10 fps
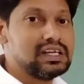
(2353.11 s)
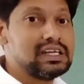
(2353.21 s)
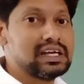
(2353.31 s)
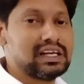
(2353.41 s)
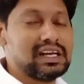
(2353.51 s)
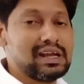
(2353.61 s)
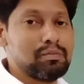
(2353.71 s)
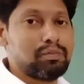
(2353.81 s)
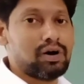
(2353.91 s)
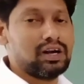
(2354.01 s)

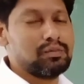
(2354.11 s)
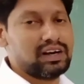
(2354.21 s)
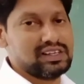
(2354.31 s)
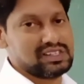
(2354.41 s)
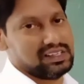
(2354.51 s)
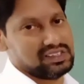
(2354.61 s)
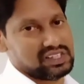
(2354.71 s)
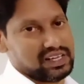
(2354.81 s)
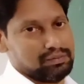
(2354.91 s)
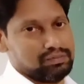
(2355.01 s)
DNA polymerase
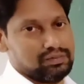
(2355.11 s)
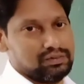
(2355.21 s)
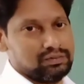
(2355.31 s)
enzyme.